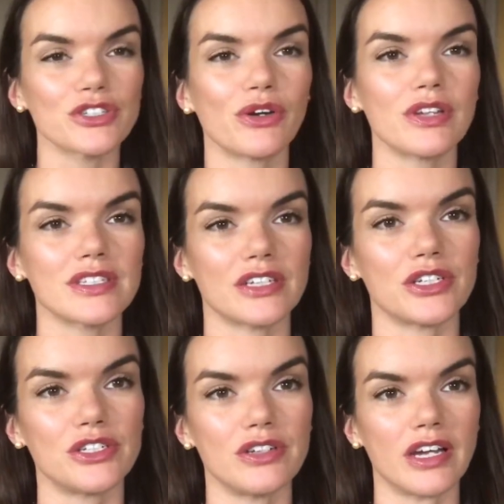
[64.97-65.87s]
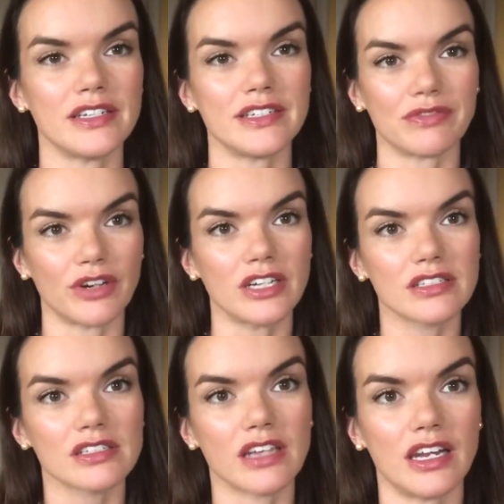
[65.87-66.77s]
just noticed such a
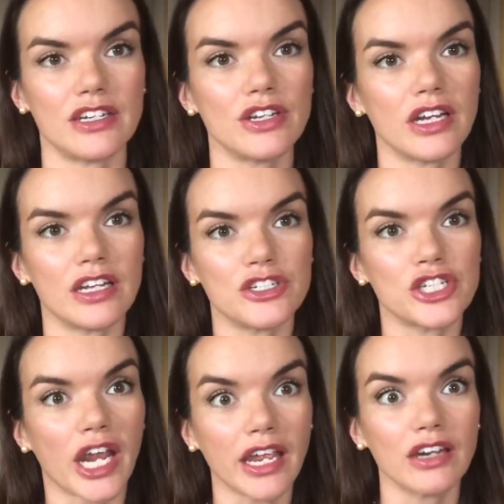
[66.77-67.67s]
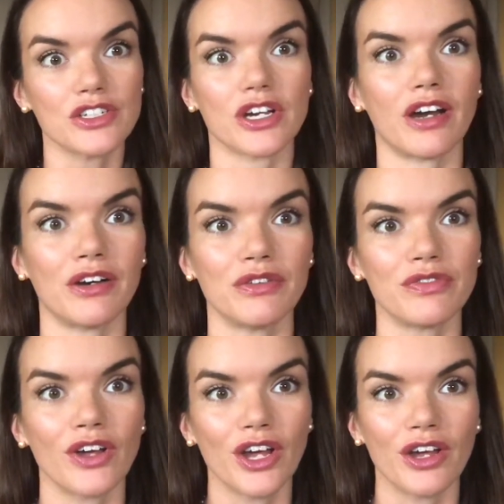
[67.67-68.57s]
difference and a change
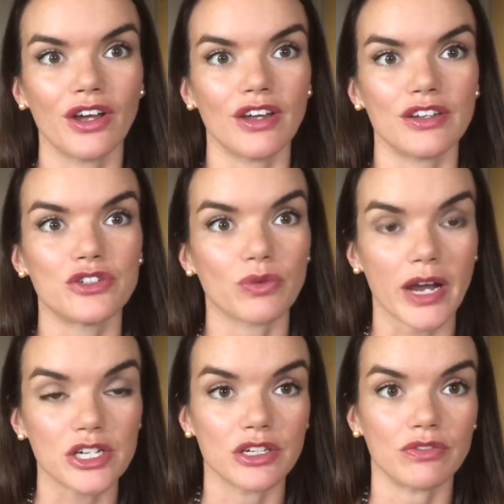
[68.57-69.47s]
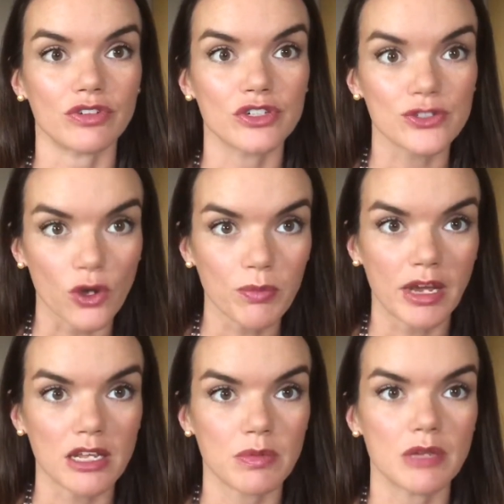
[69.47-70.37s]
of direction for so
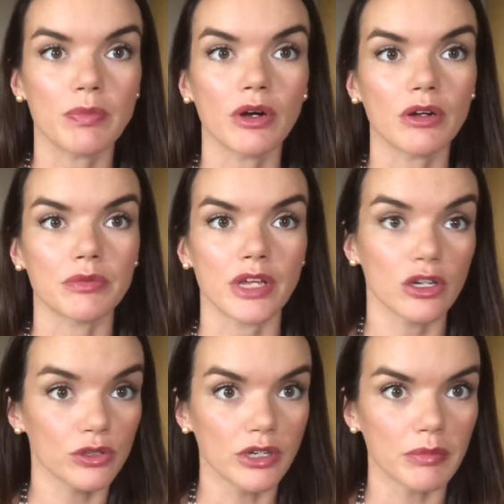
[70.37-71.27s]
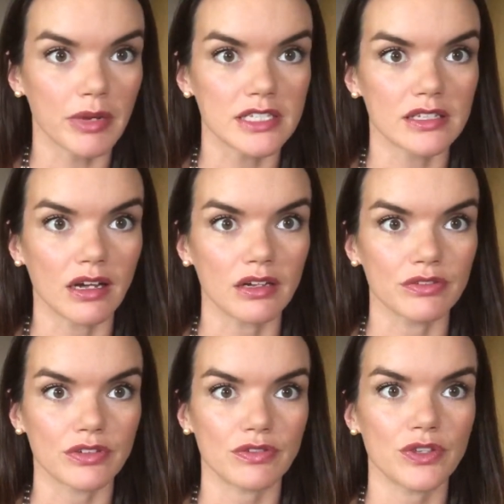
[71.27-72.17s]
many people, including
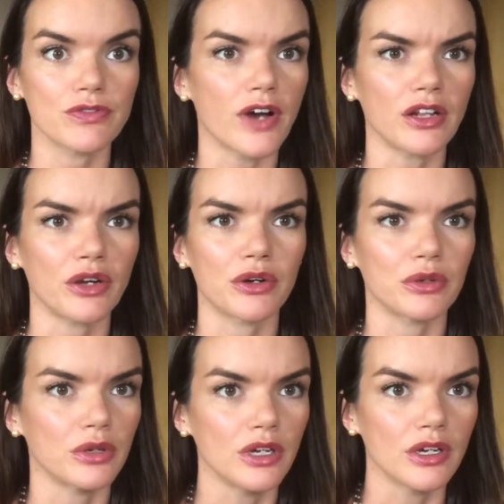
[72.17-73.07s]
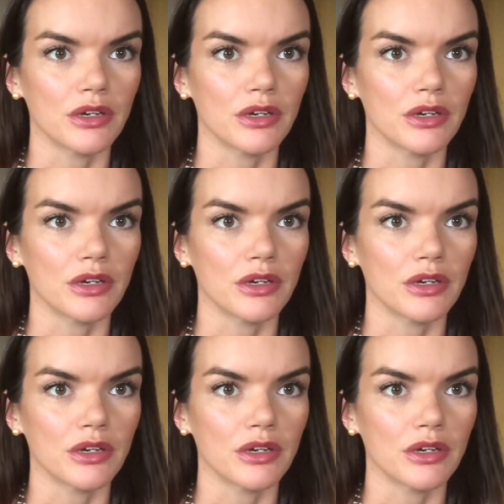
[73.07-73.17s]
myself. If you followed